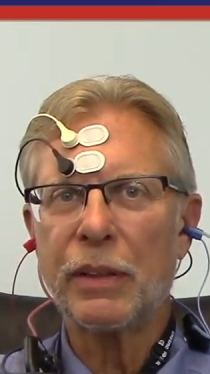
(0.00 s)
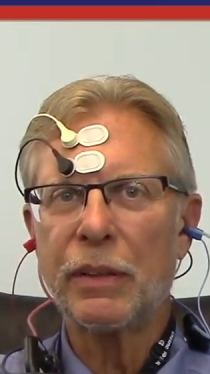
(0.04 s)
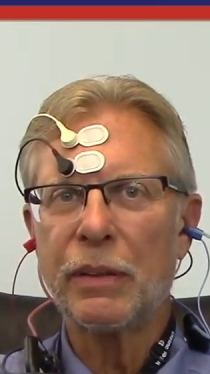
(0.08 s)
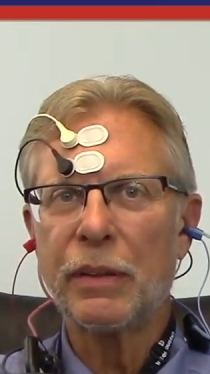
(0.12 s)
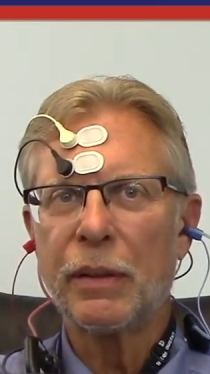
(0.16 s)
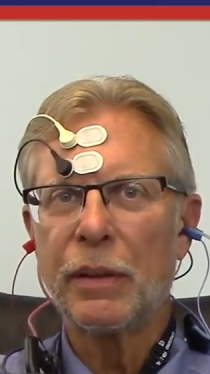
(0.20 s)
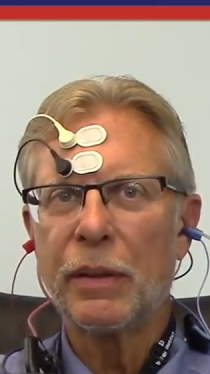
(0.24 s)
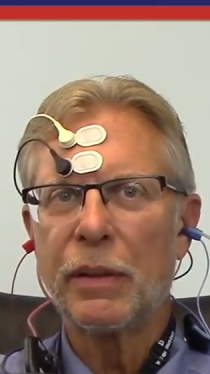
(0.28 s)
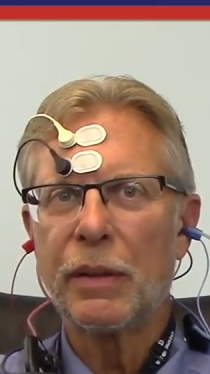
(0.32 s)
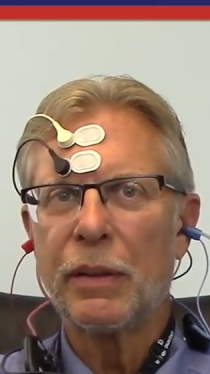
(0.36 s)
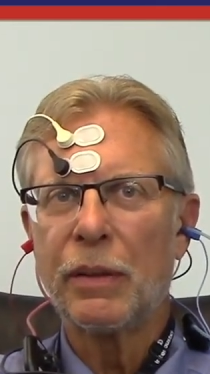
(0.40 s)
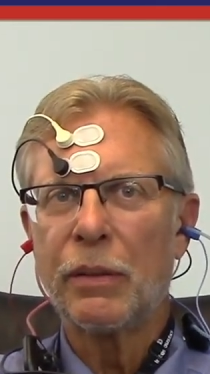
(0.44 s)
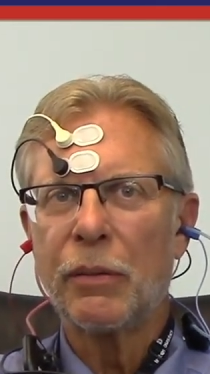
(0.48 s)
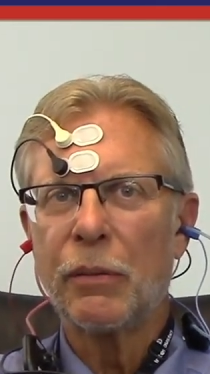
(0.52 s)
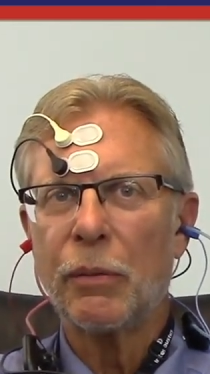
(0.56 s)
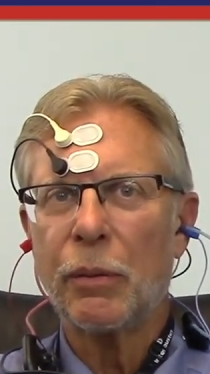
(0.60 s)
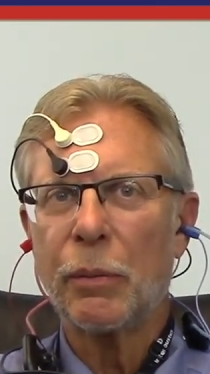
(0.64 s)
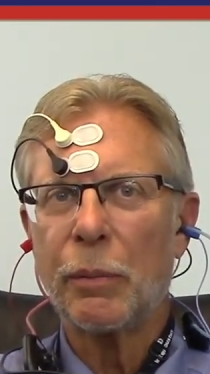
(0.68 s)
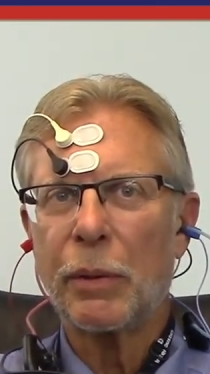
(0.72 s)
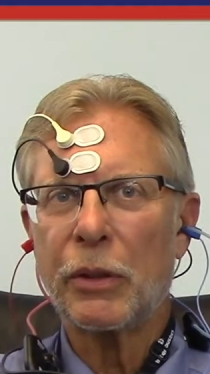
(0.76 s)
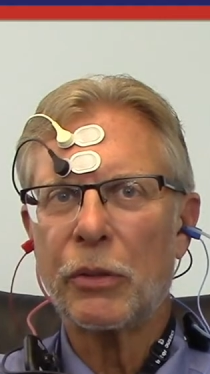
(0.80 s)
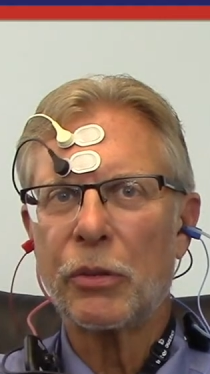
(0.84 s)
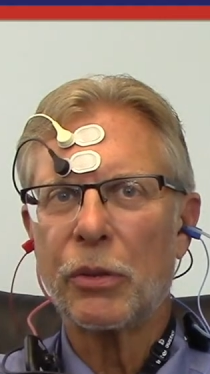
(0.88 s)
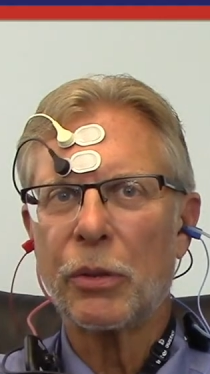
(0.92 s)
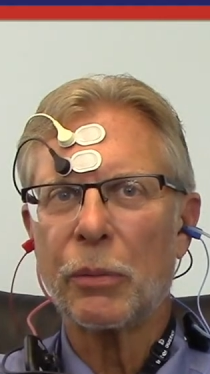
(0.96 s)
We want
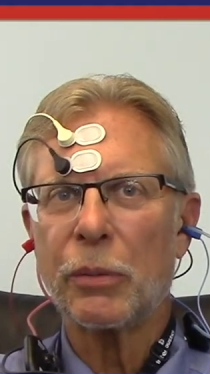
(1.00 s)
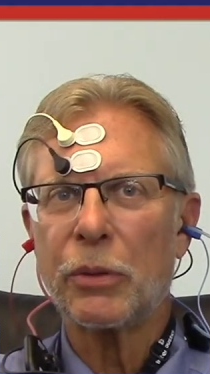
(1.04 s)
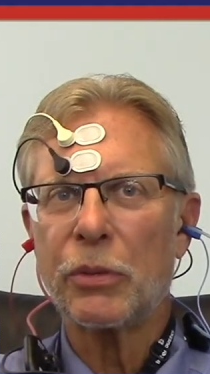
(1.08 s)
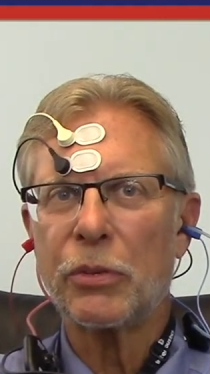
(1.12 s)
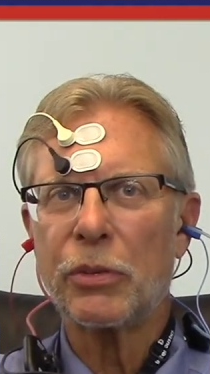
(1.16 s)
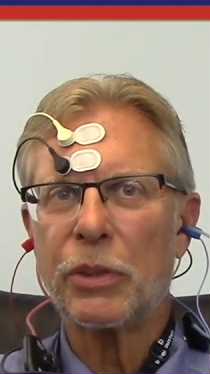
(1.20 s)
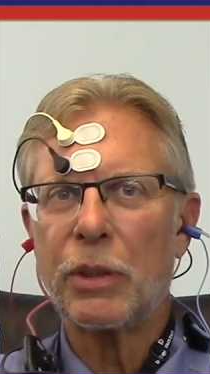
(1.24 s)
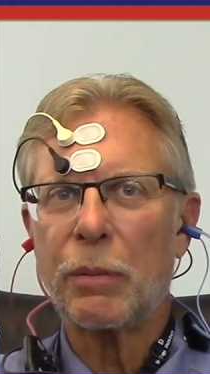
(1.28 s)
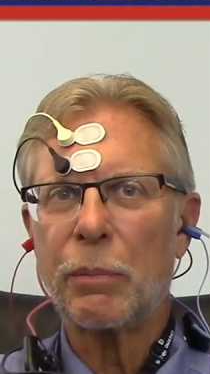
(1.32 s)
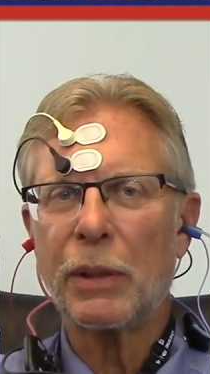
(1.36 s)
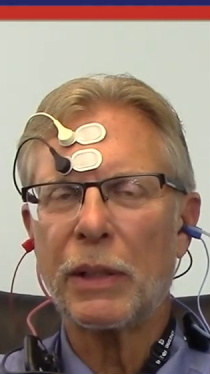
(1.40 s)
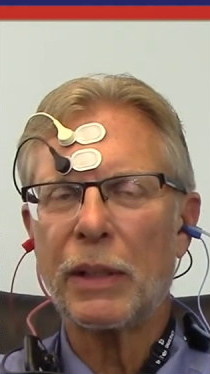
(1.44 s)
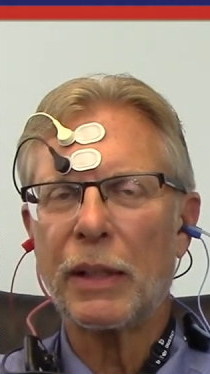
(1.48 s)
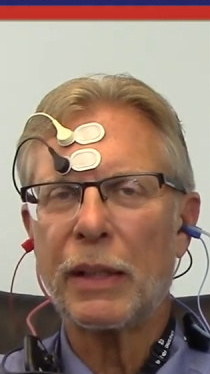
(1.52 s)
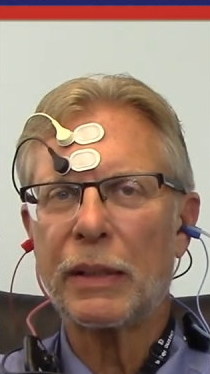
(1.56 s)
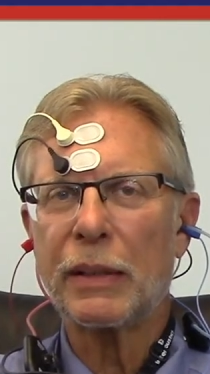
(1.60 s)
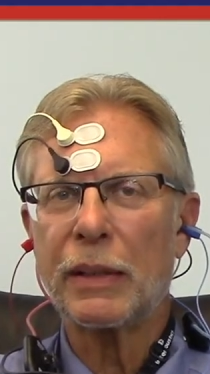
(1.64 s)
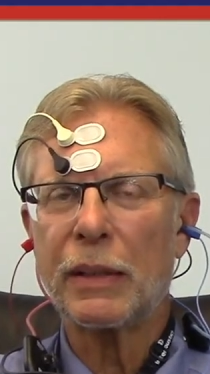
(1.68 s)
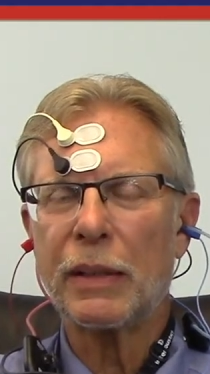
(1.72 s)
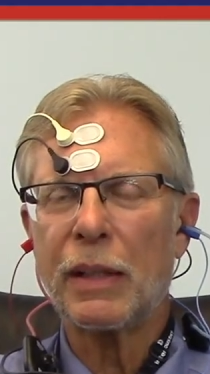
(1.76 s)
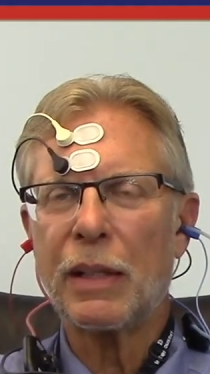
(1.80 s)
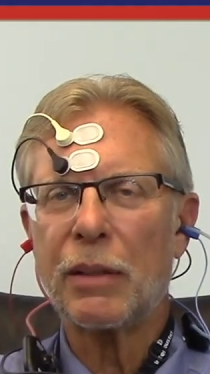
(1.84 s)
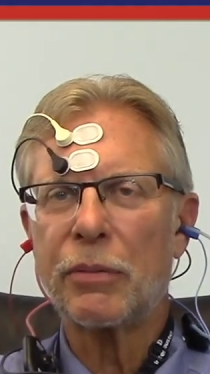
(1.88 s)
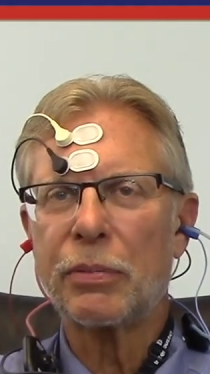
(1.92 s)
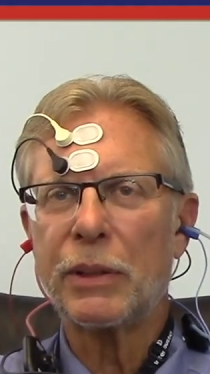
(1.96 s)
to make sure we're stimulating
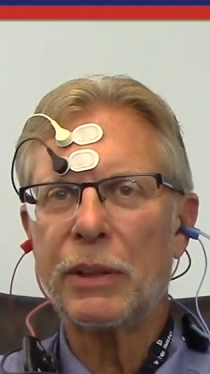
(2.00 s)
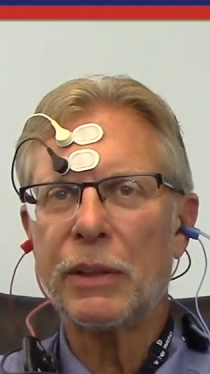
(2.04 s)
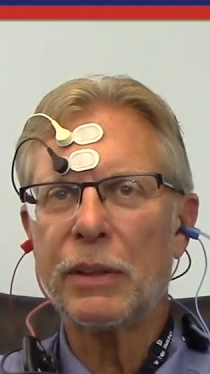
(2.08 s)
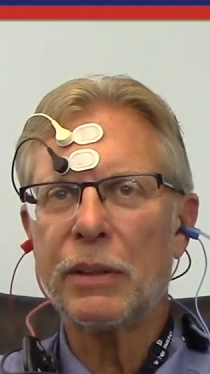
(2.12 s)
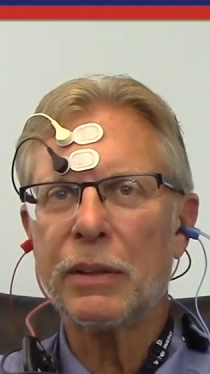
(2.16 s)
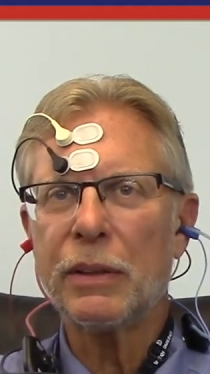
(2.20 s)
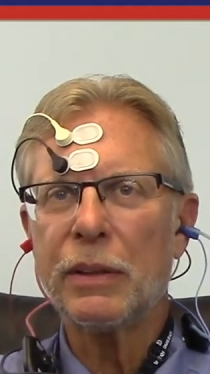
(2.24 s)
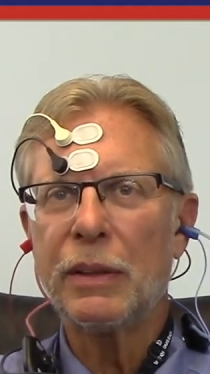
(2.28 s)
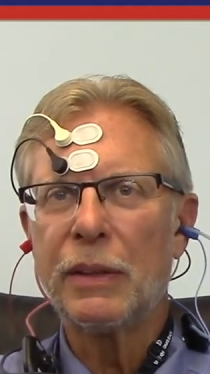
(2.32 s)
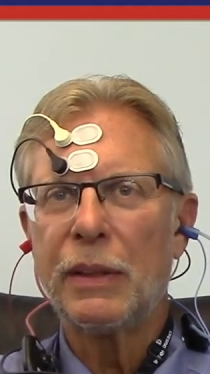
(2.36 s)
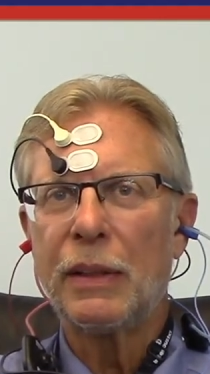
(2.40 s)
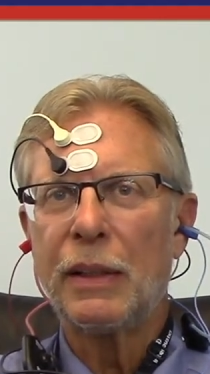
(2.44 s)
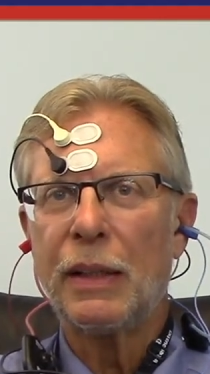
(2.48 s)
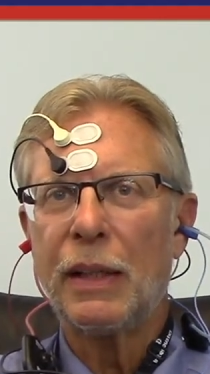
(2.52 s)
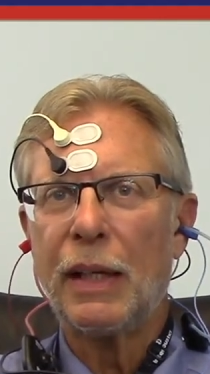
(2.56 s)
the left ear,